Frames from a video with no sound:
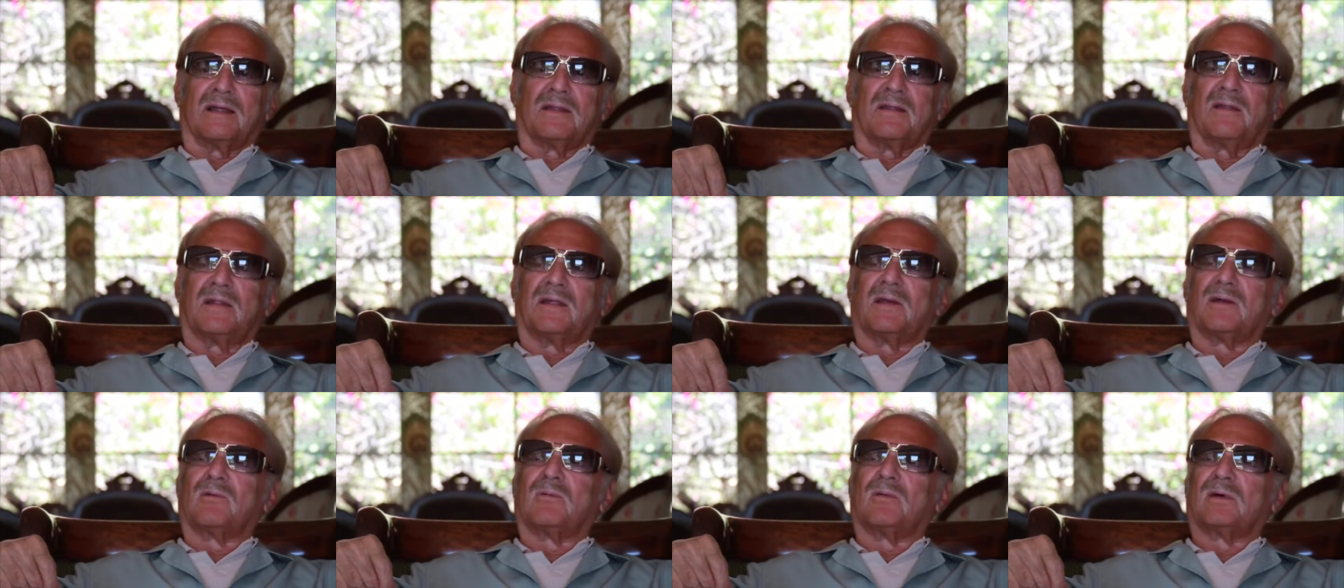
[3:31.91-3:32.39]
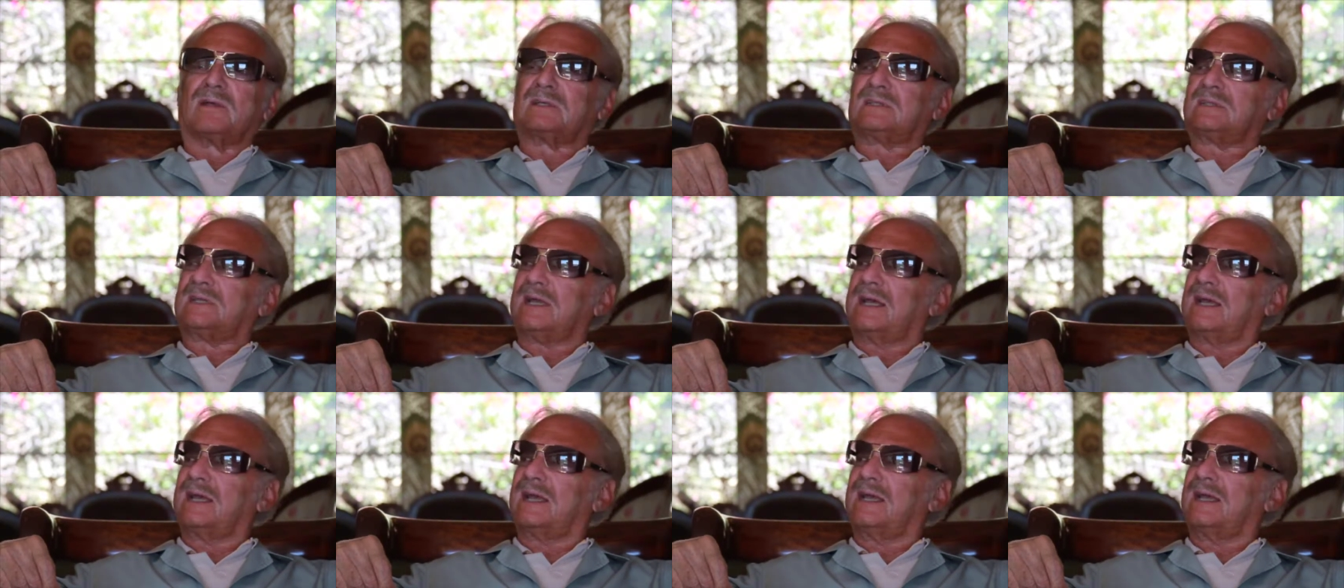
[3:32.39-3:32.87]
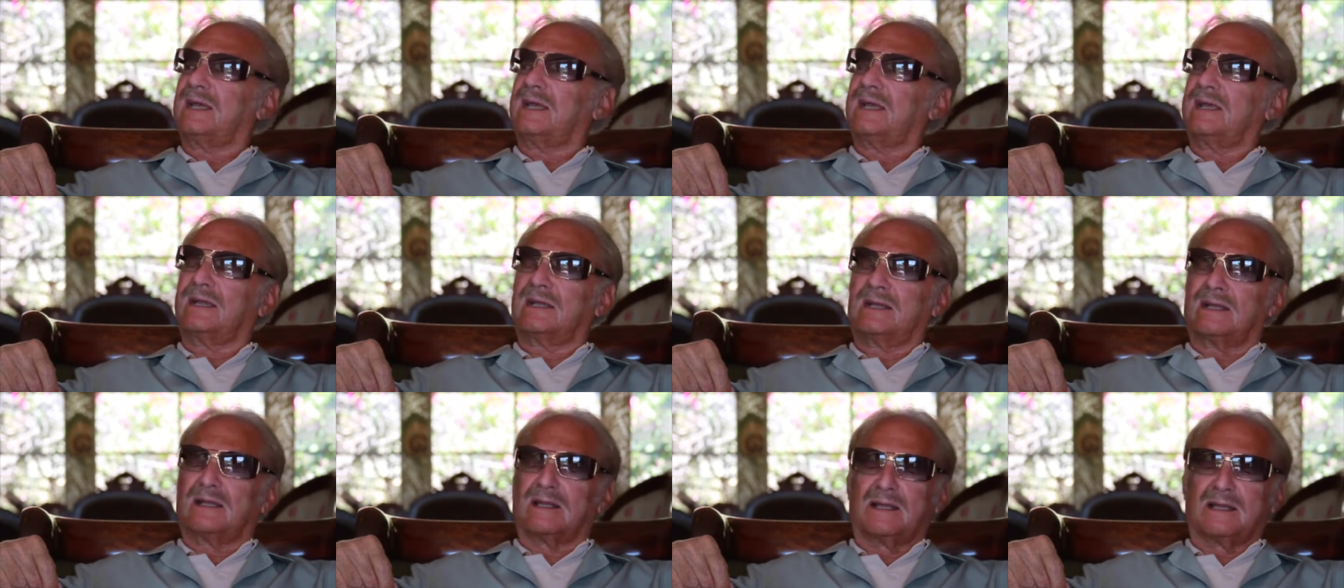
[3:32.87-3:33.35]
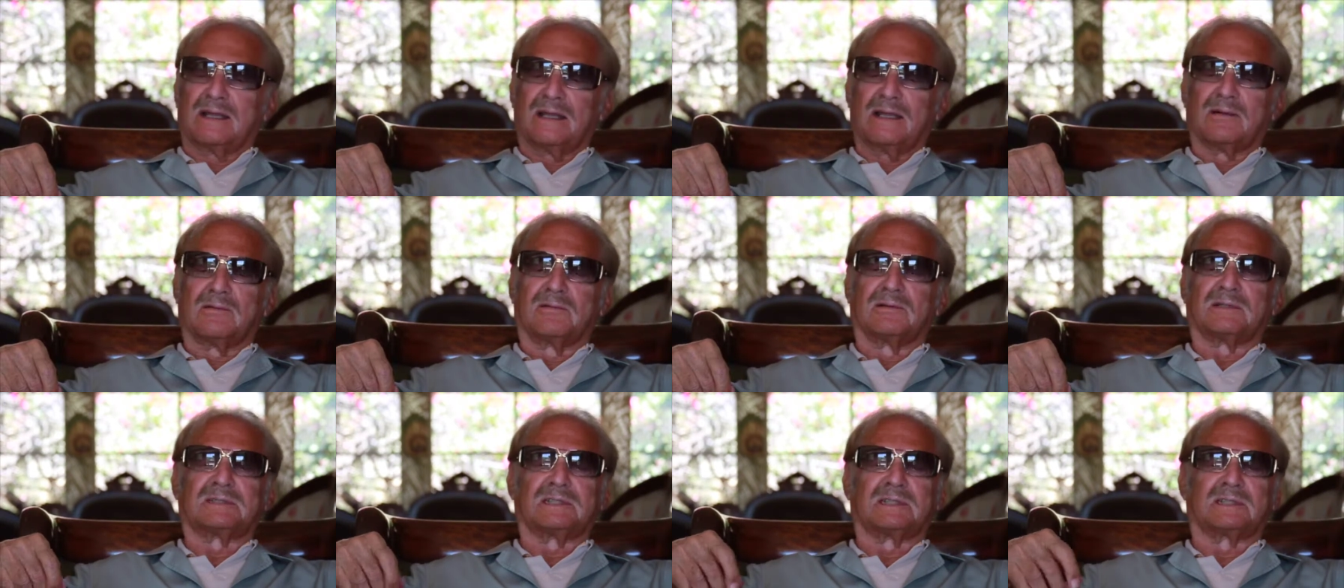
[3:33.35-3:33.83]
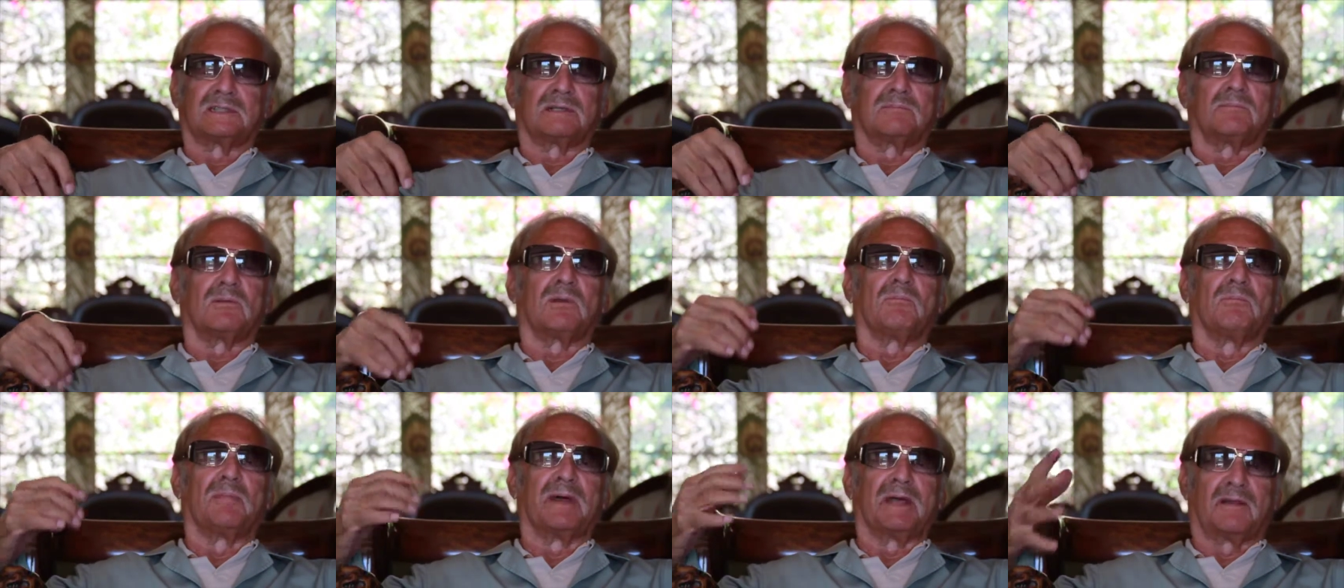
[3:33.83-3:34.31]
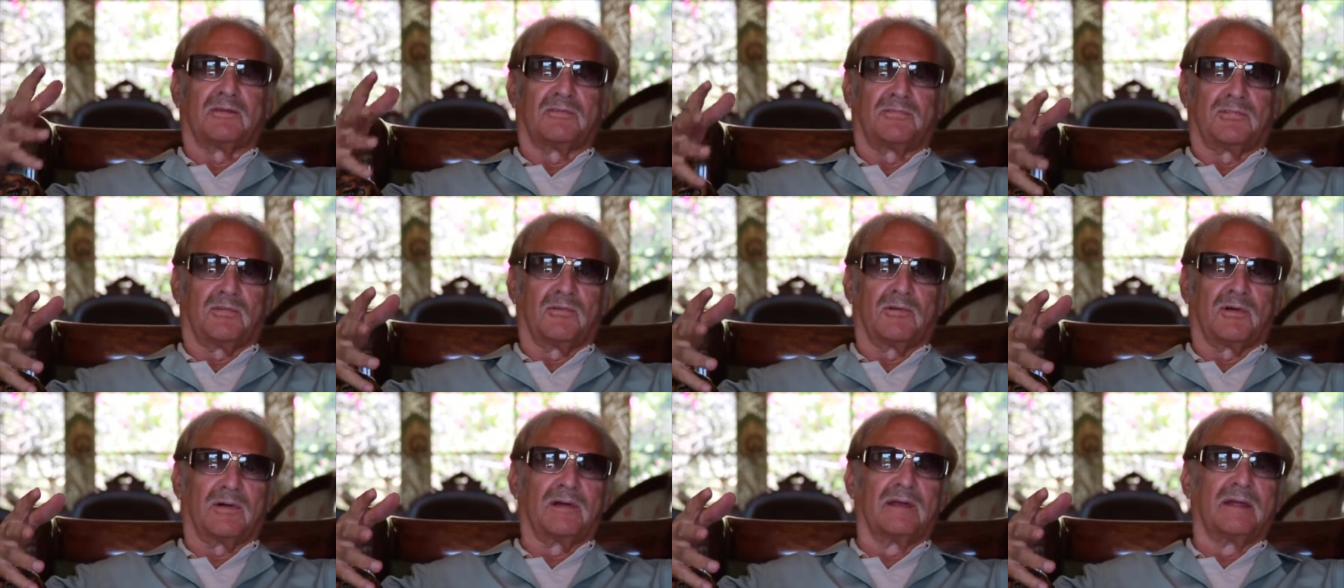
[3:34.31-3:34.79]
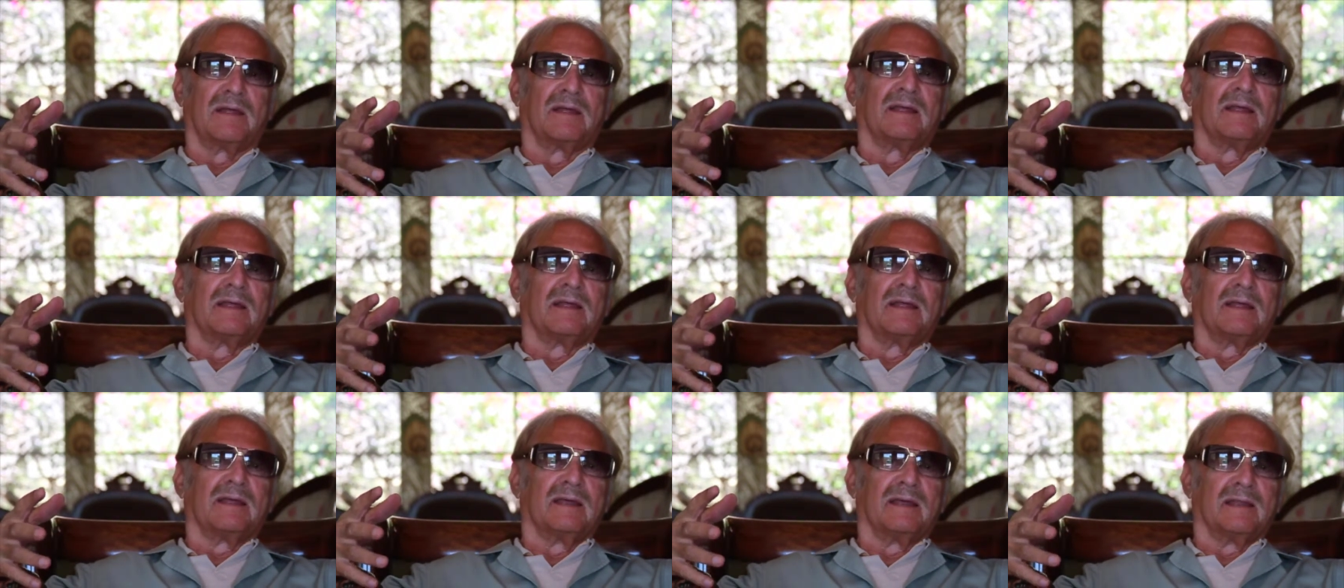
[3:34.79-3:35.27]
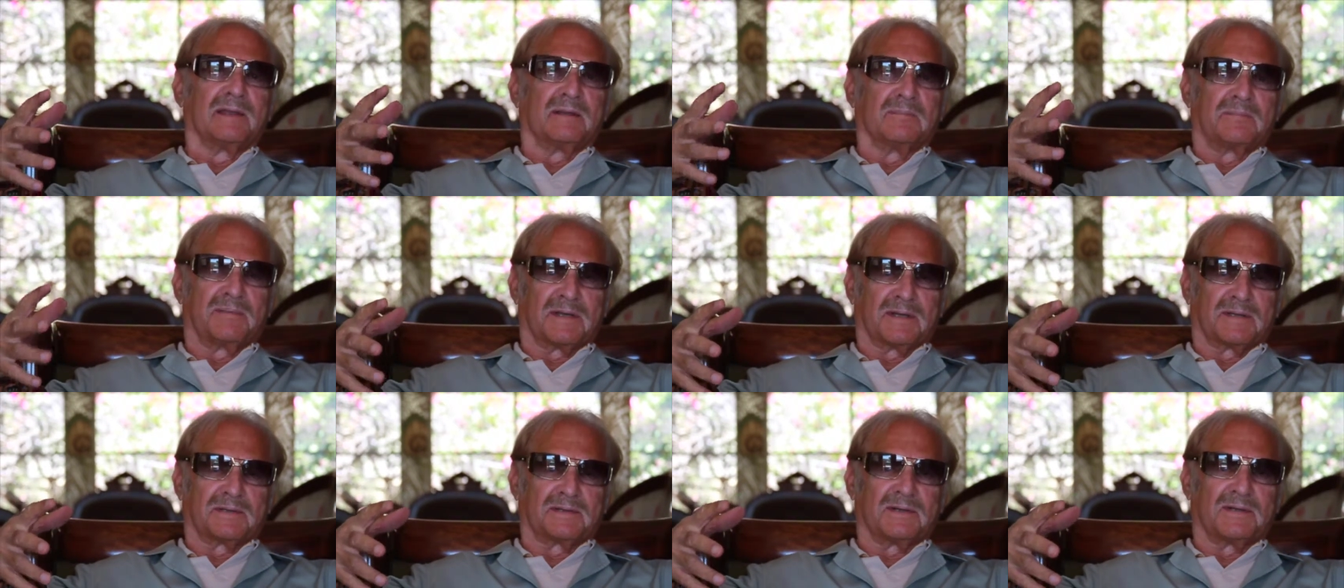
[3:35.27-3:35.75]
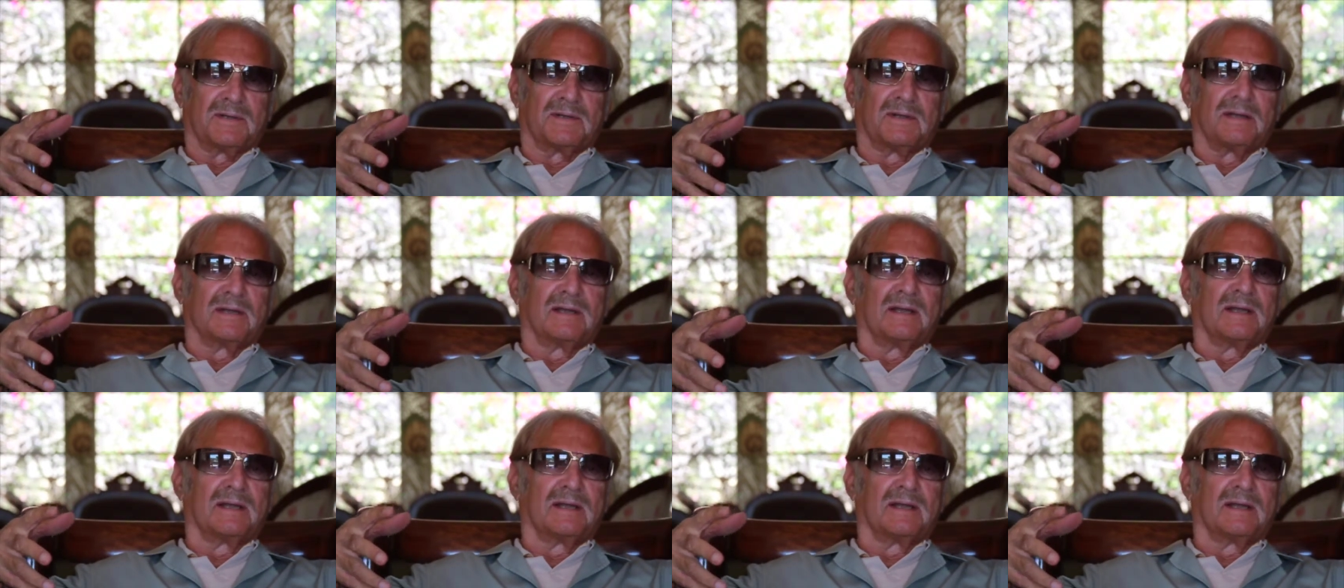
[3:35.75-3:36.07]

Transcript: there was a irresistible metaphor in the picture